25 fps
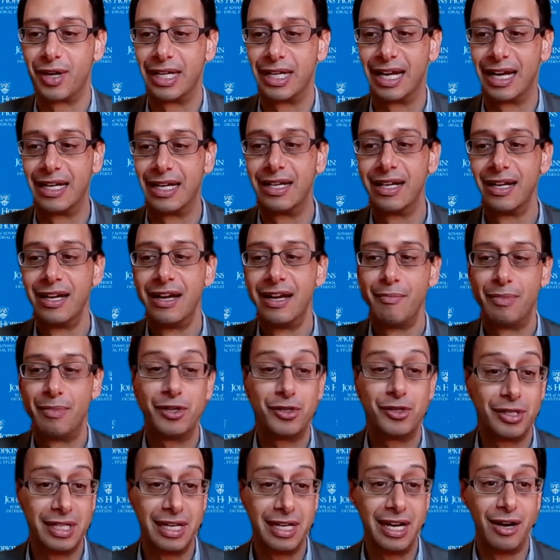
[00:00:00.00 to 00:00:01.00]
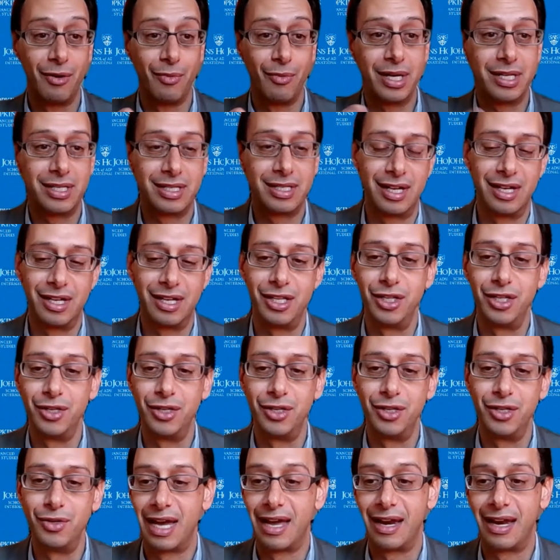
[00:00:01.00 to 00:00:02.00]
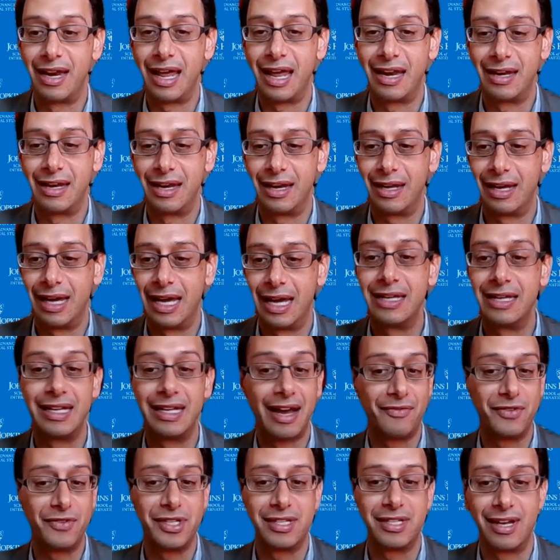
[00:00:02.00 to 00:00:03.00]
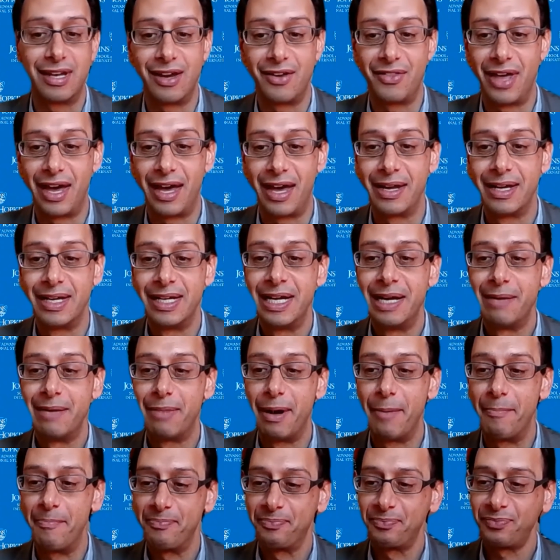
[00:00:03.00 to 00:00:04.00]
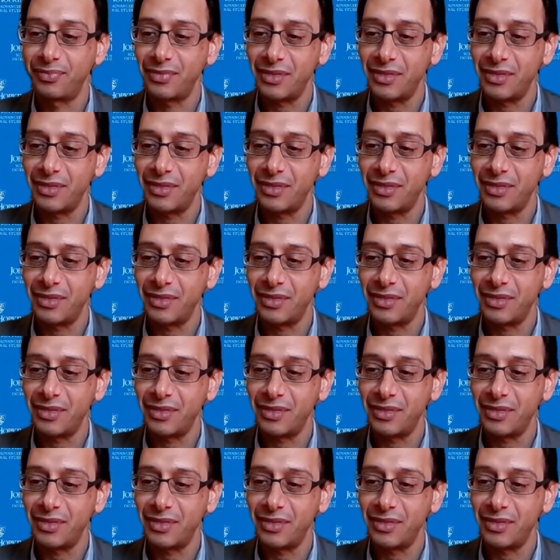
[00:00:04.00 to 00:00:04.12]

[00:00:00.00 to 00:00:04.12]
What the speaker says: So I'd be interested to hear what you, Dan, and Andy have to say on that. But